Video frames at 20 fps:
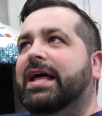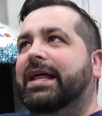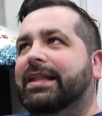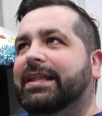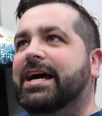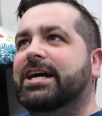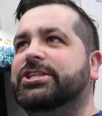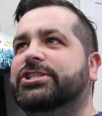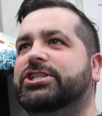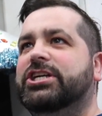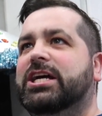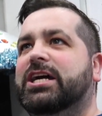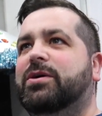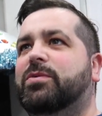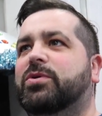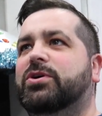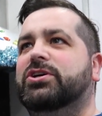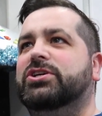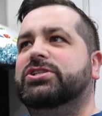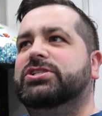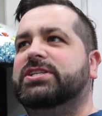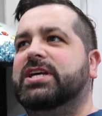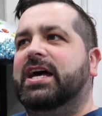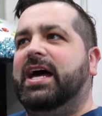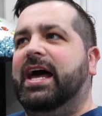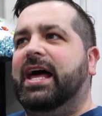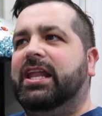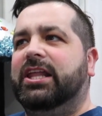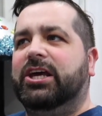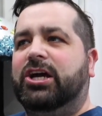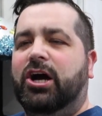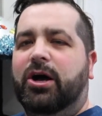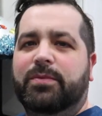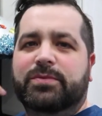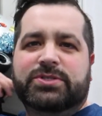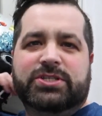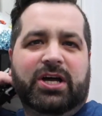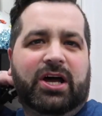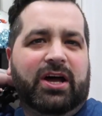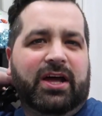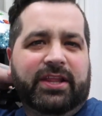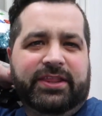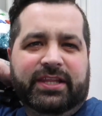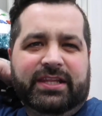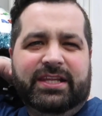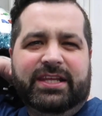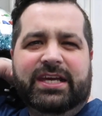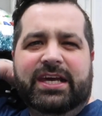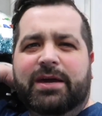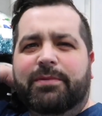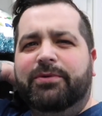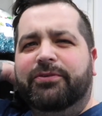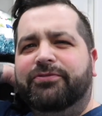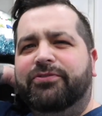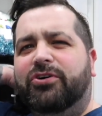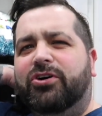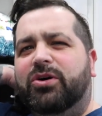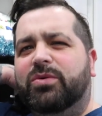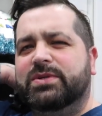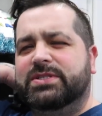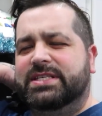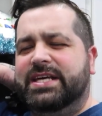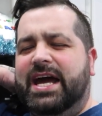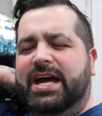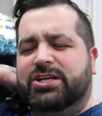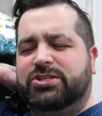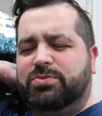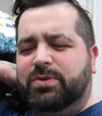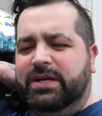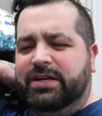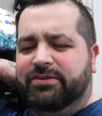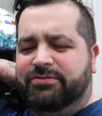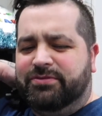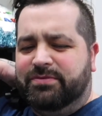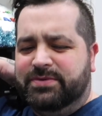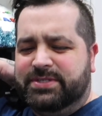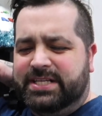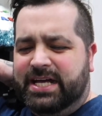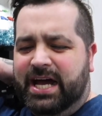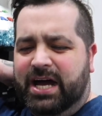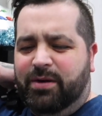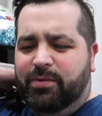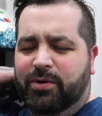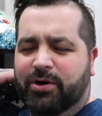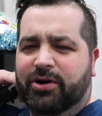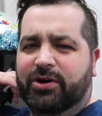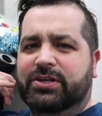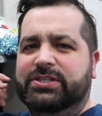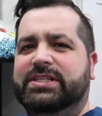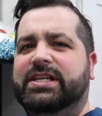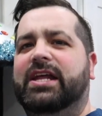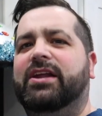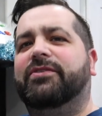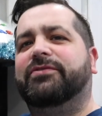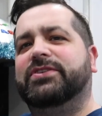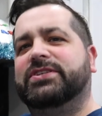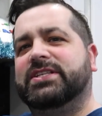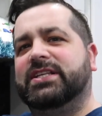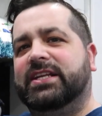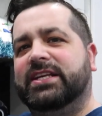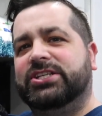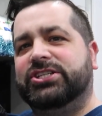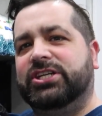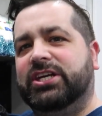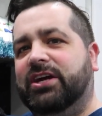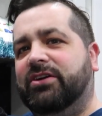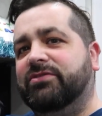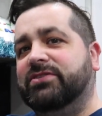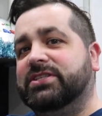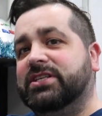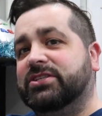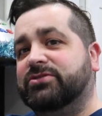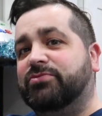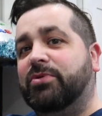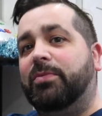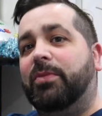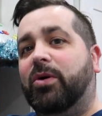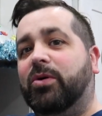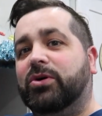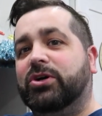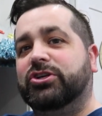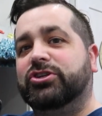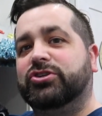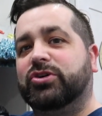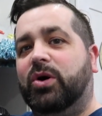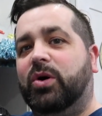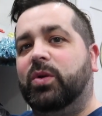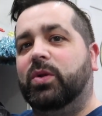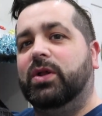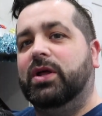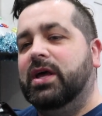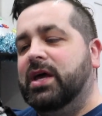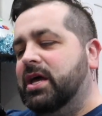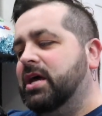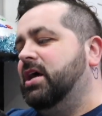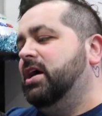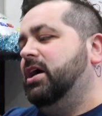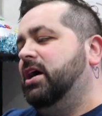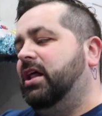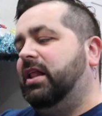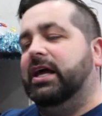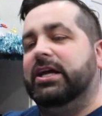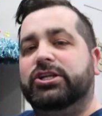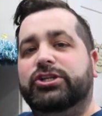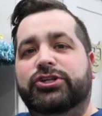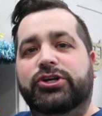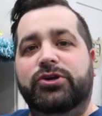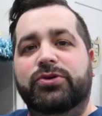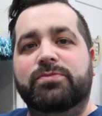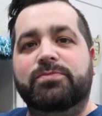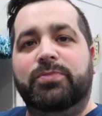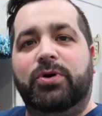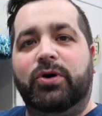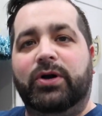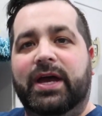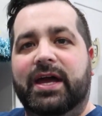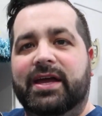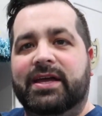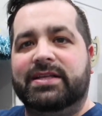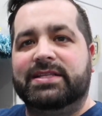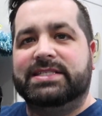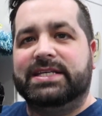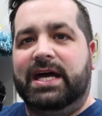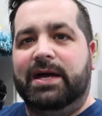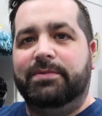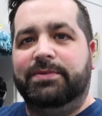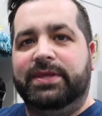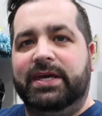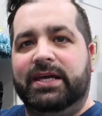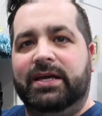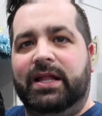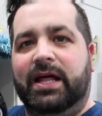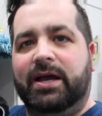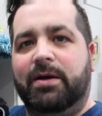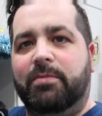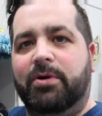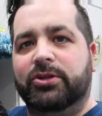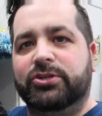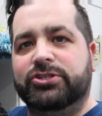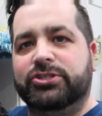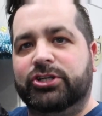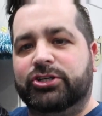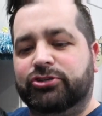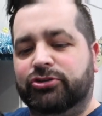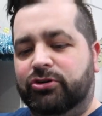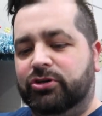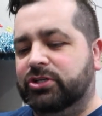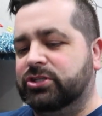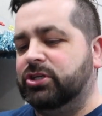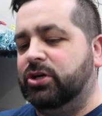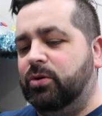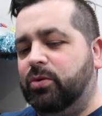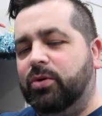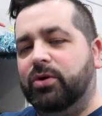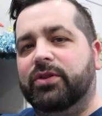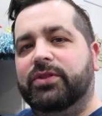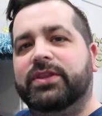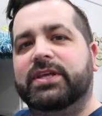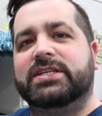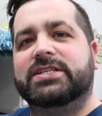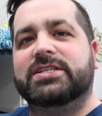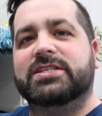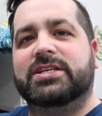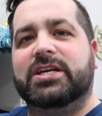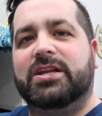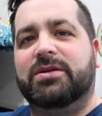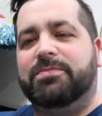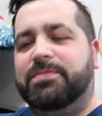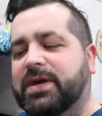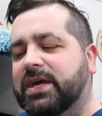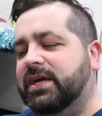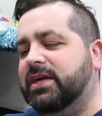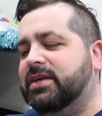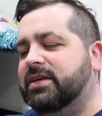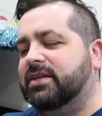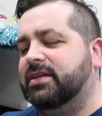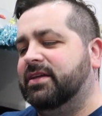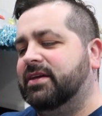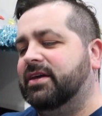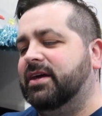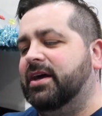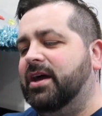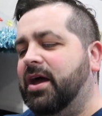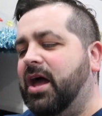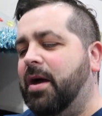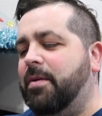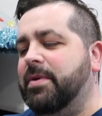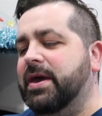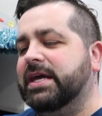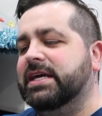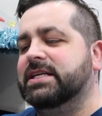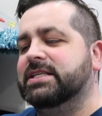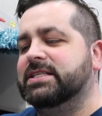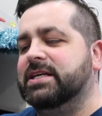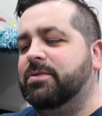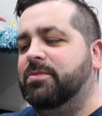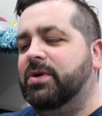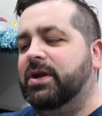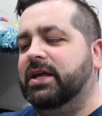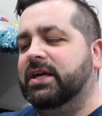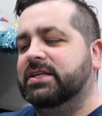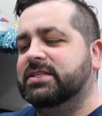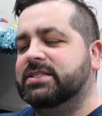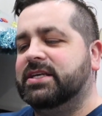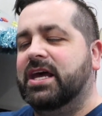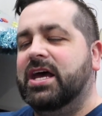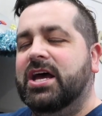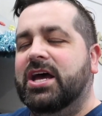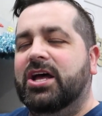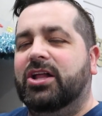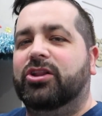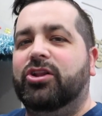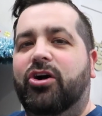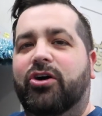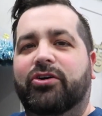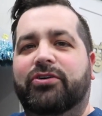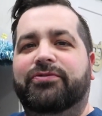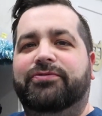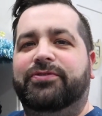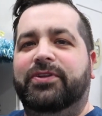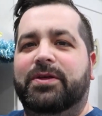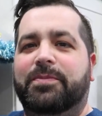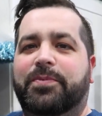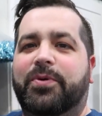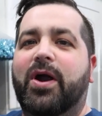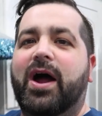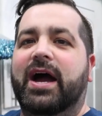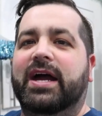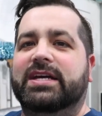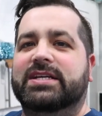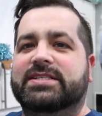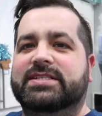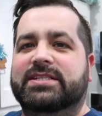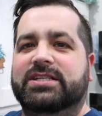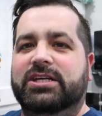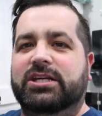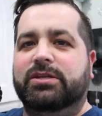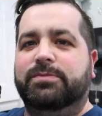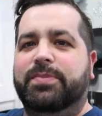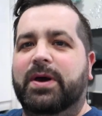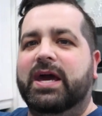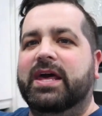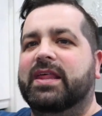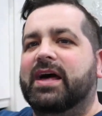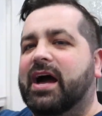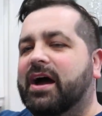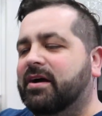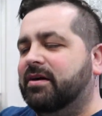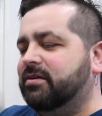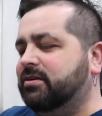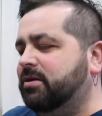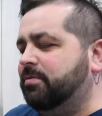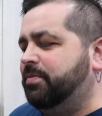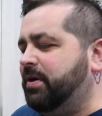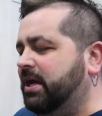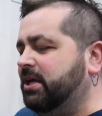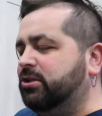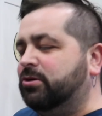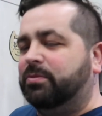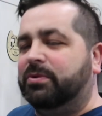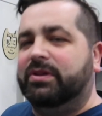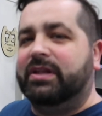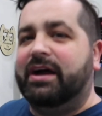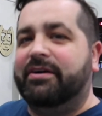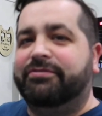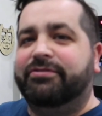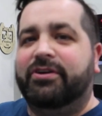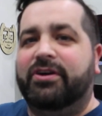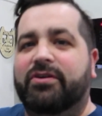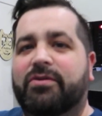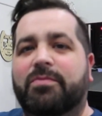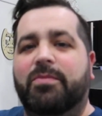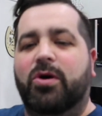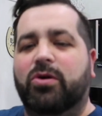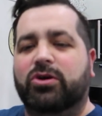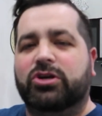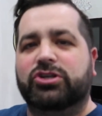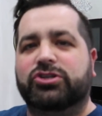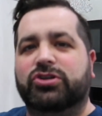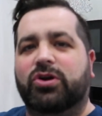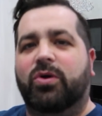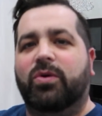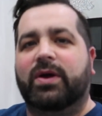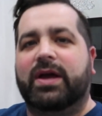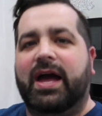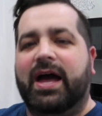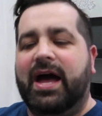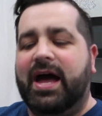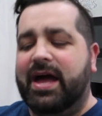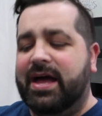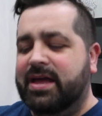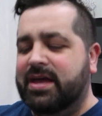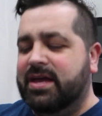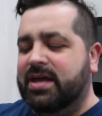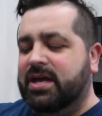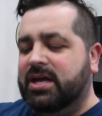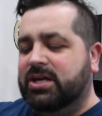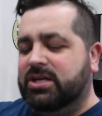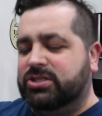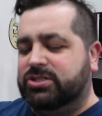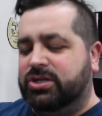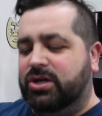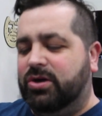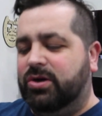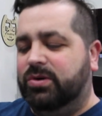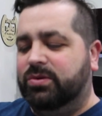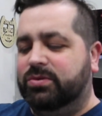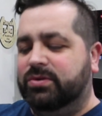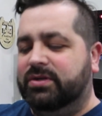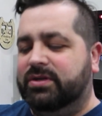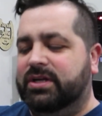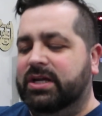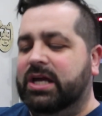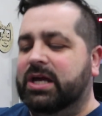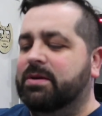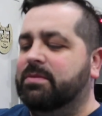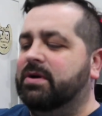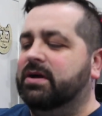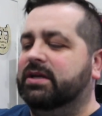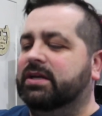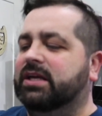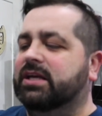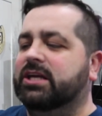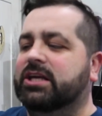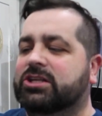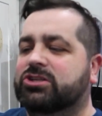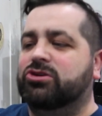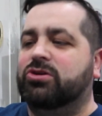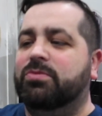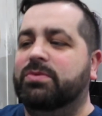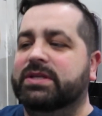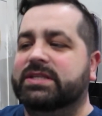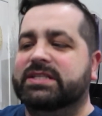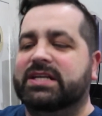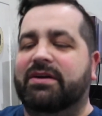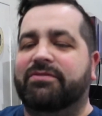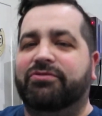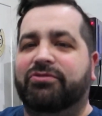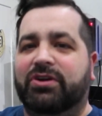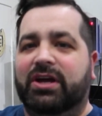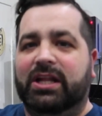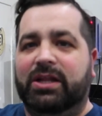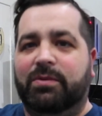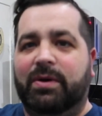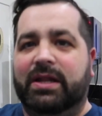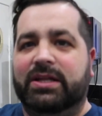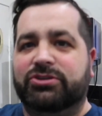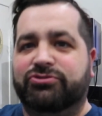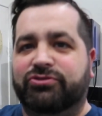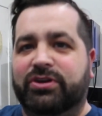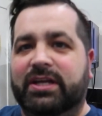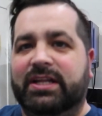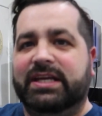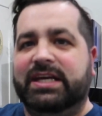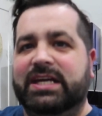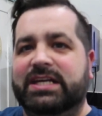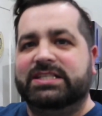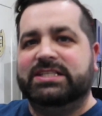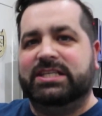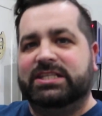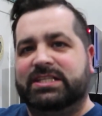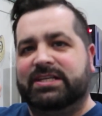Last year was a helicopter. I think the year before was the X-Wing from Star Wars. And then obviously this year is this remote control, like dune buggy type thing, like a monster truck. So this is gonna be uh, amazing when it's, look, for the price, you'd pay that, you pay double that for a remote control car. So um, it's coming together really well. It's really easy